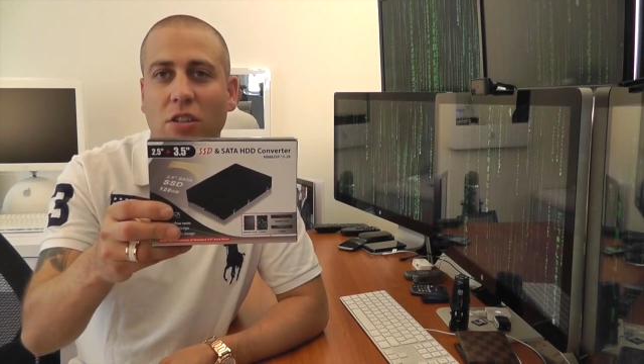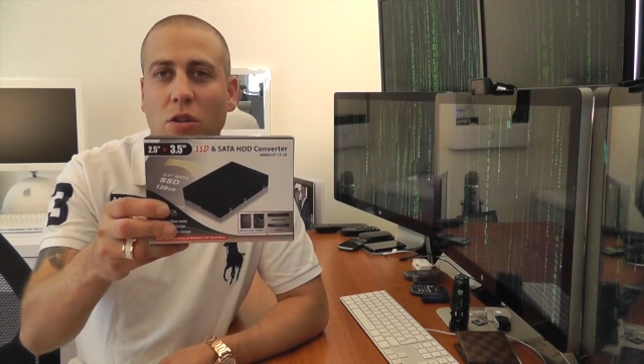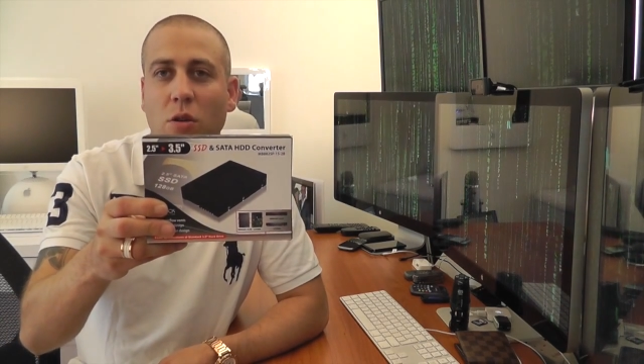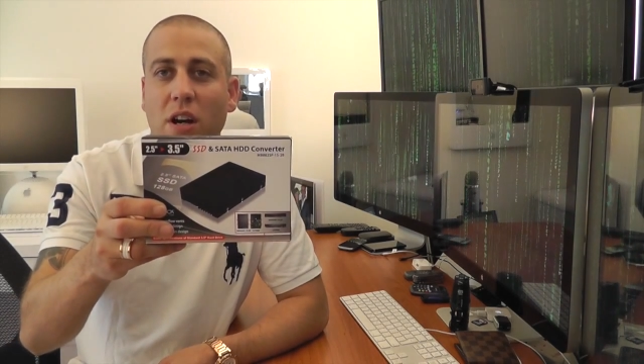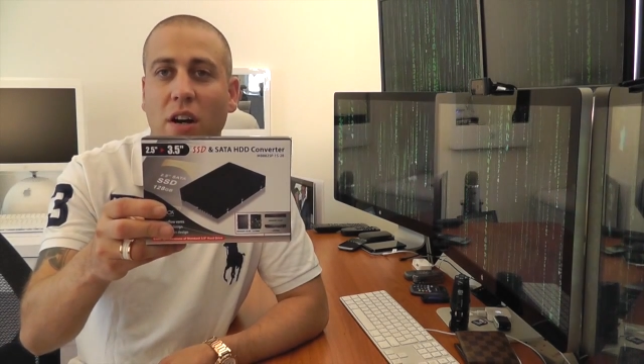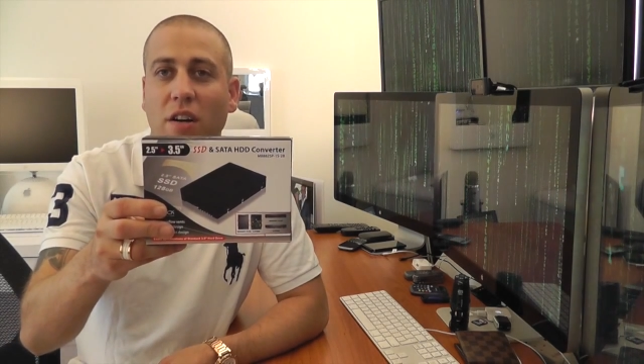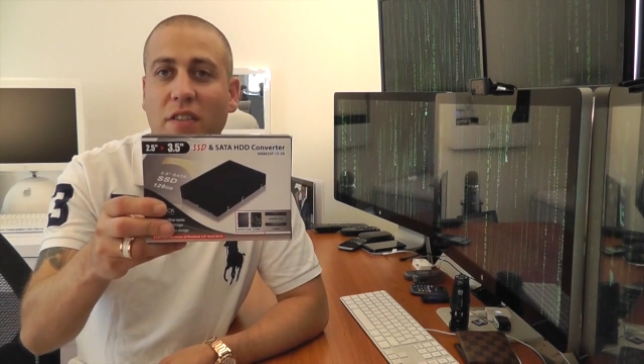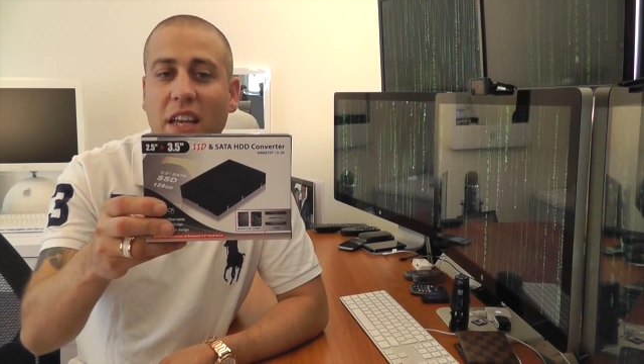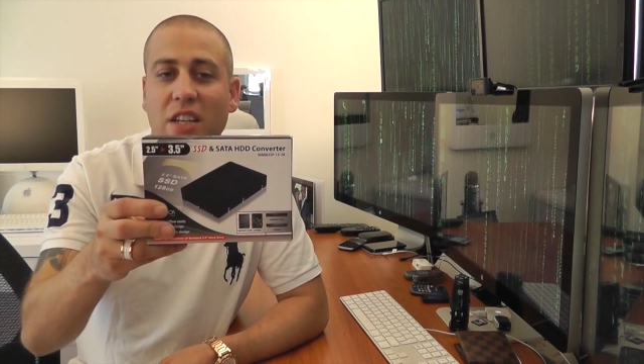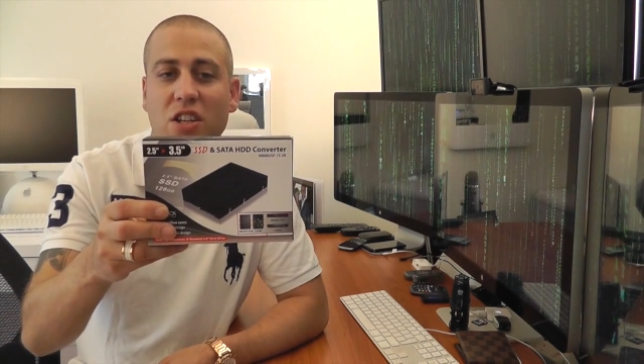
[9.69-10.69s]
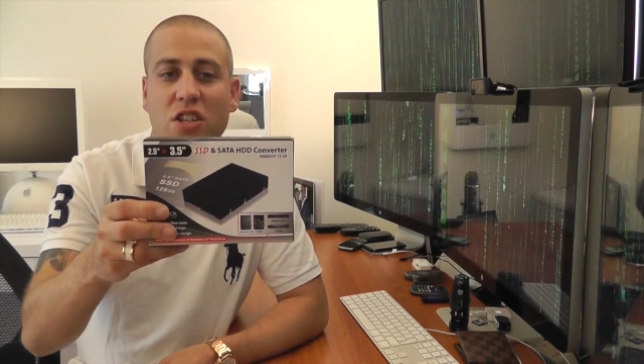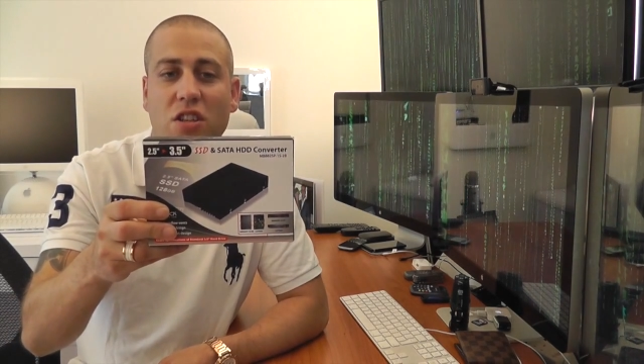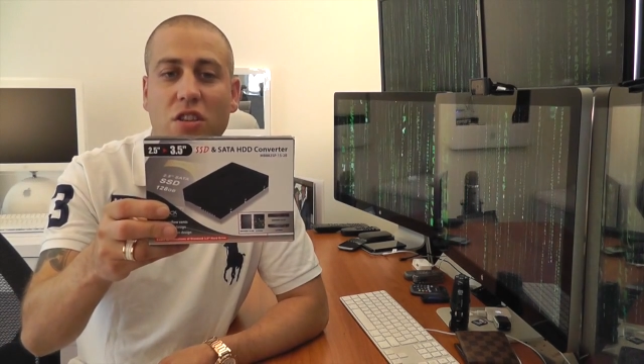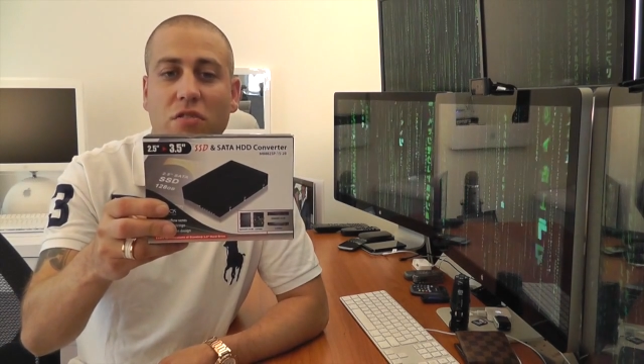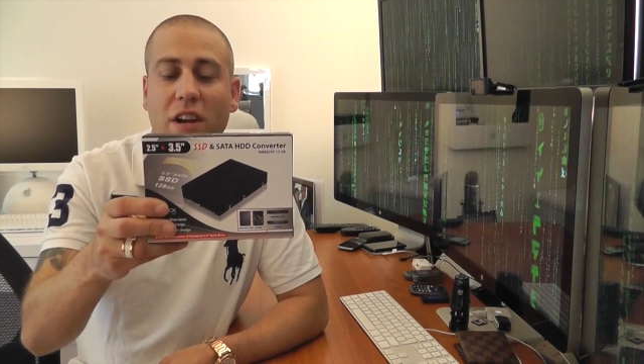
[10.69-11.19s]
2.5 inch
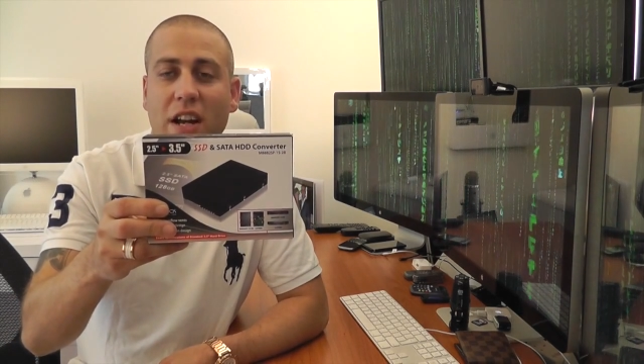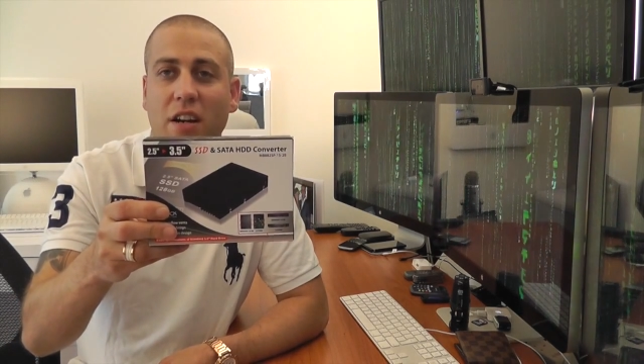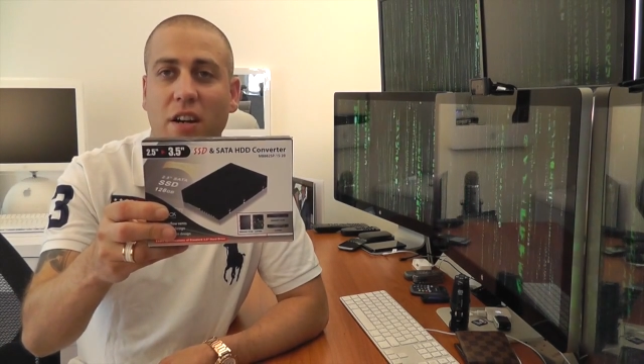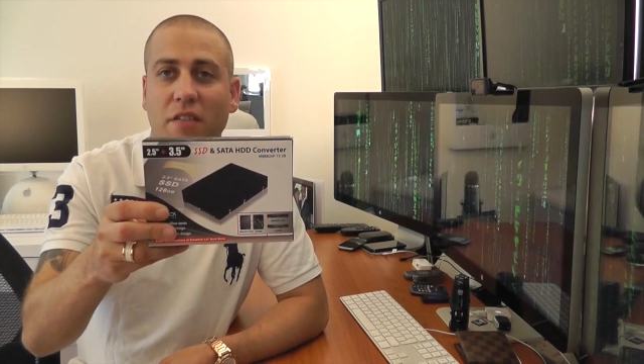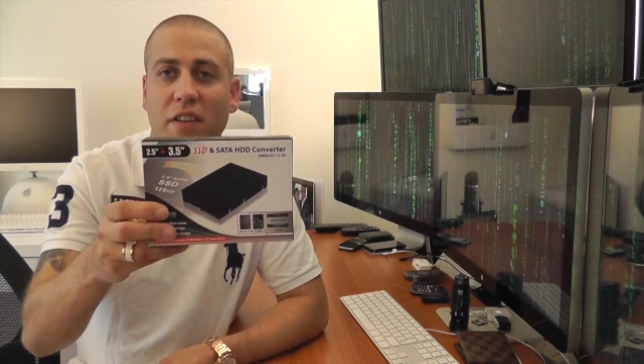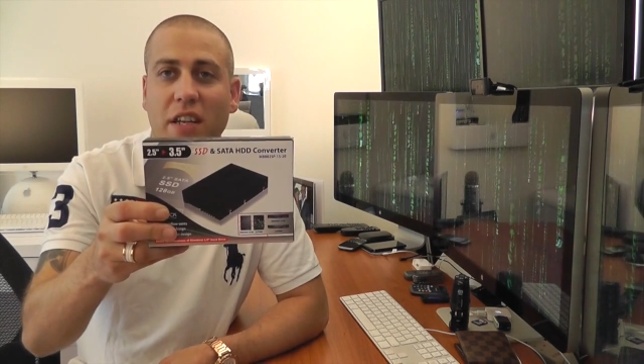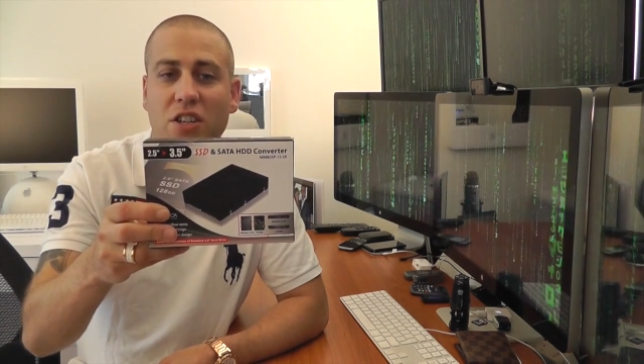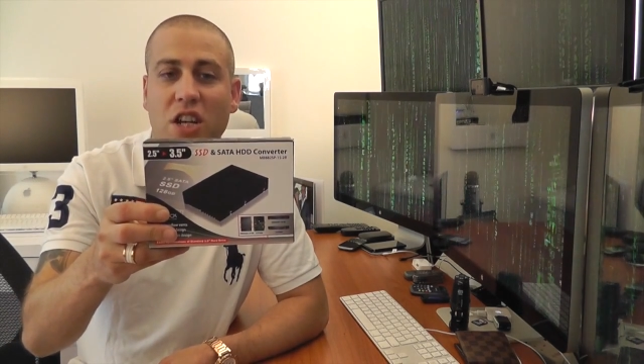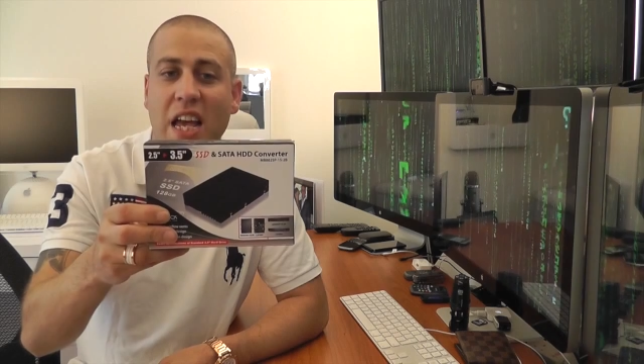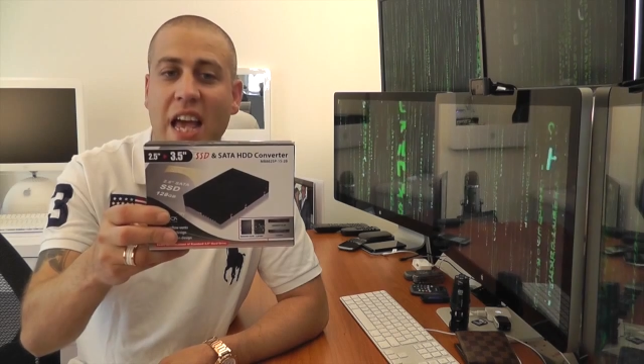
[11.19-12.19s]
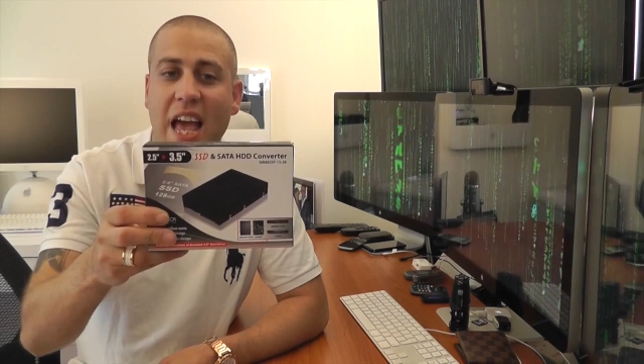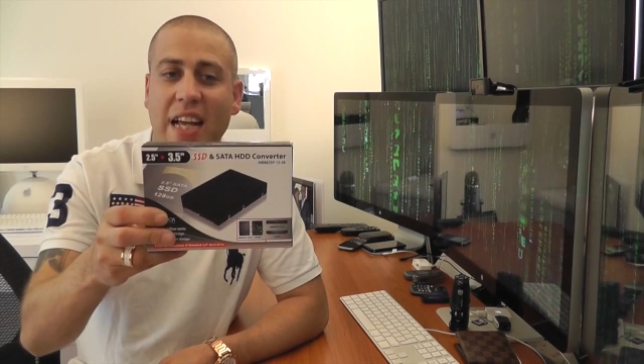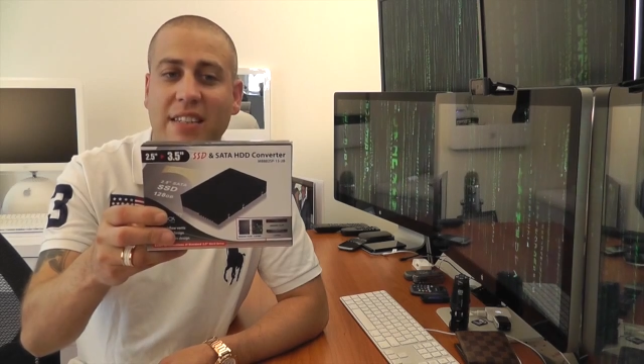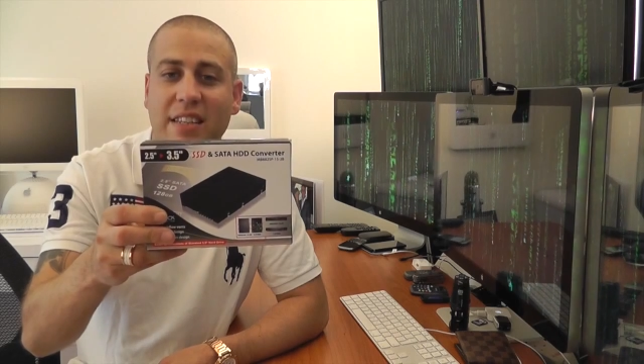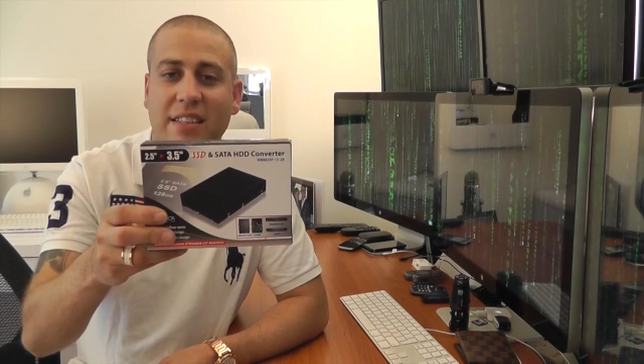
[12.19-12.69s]
to 3.5 inch
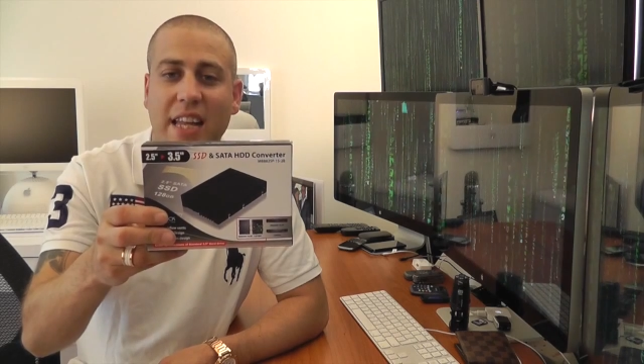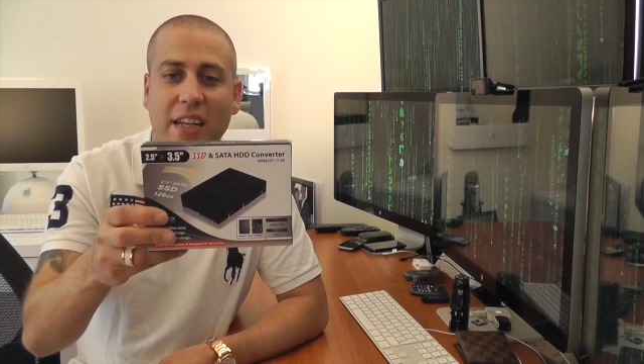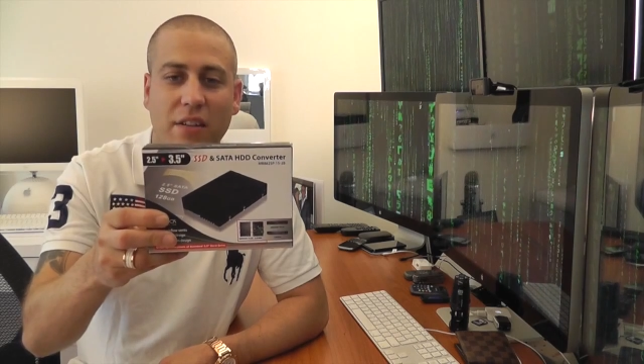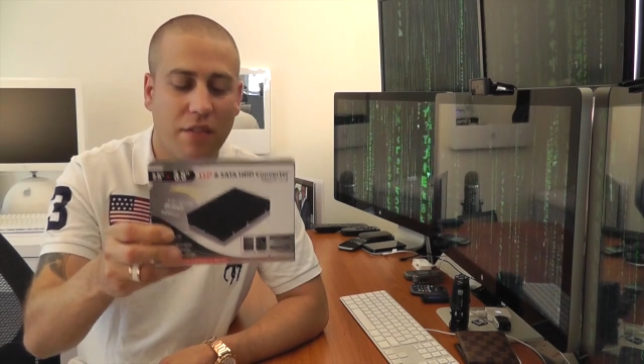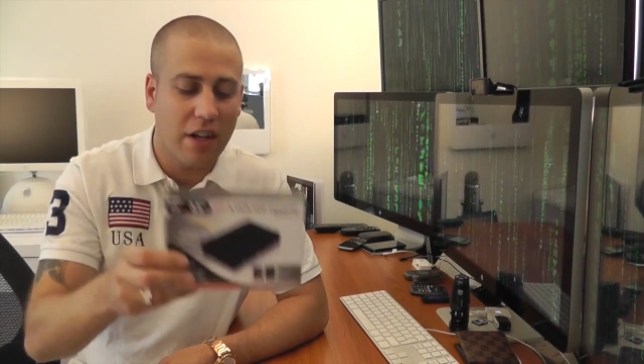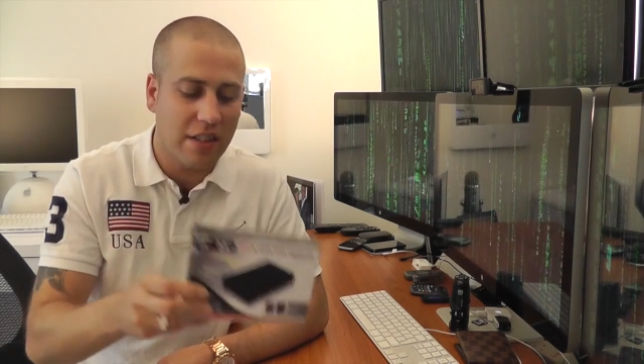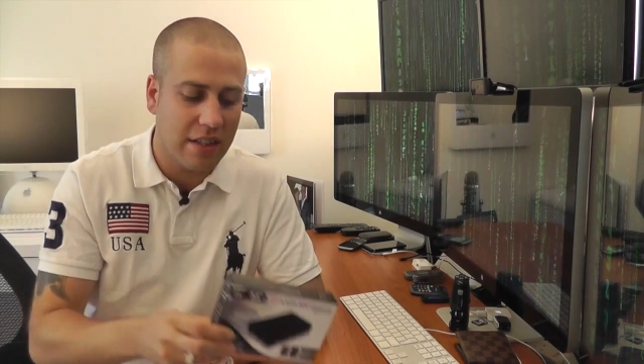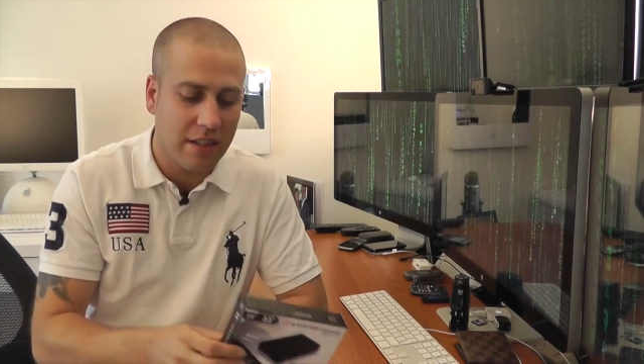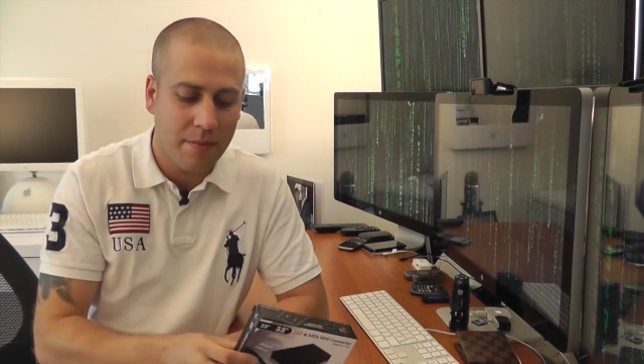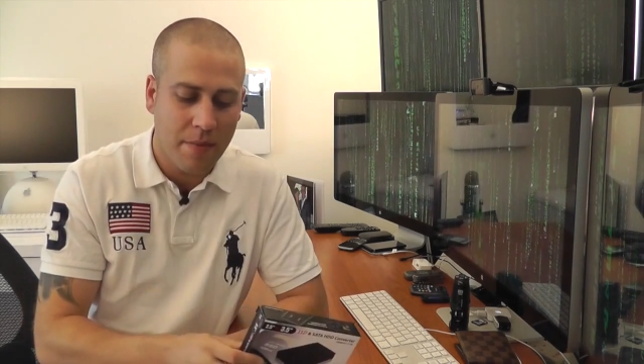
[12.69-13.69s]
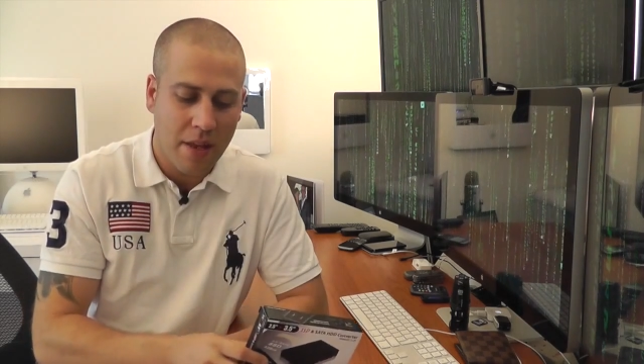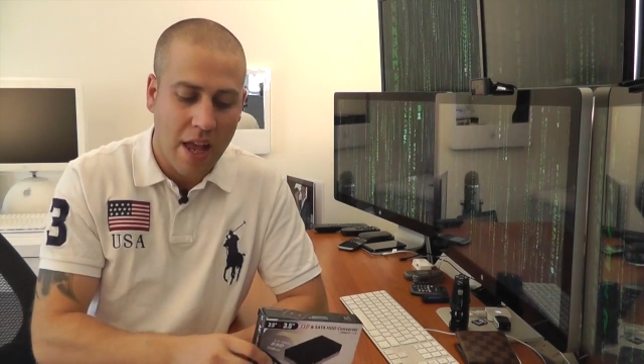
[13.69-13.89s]
SSD converter,